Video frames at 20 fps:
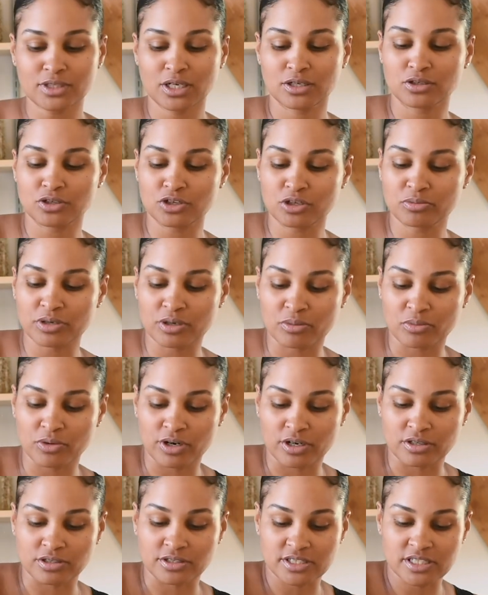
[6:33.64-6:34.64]
a little bit
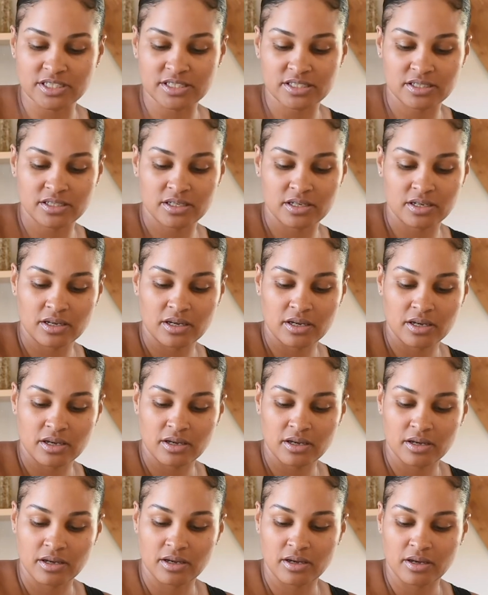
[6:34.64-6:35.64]
more of this
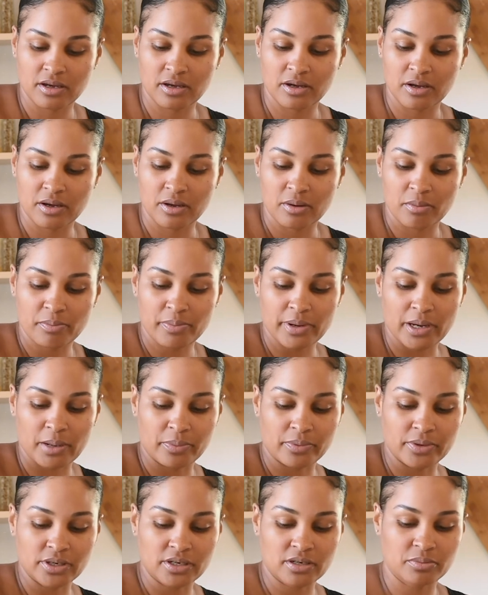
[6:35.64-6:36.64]

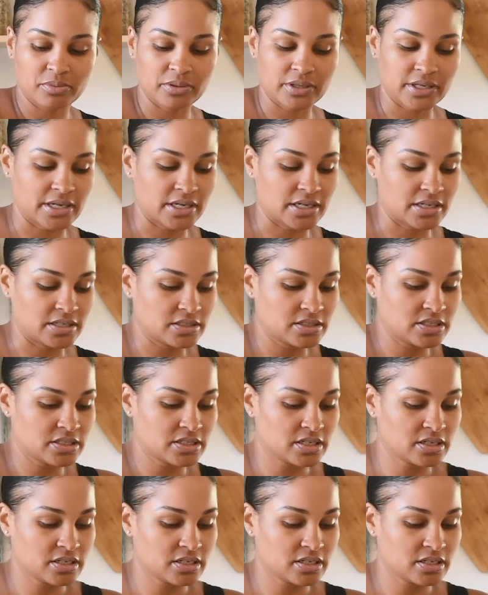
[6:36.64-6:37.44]
paprika blend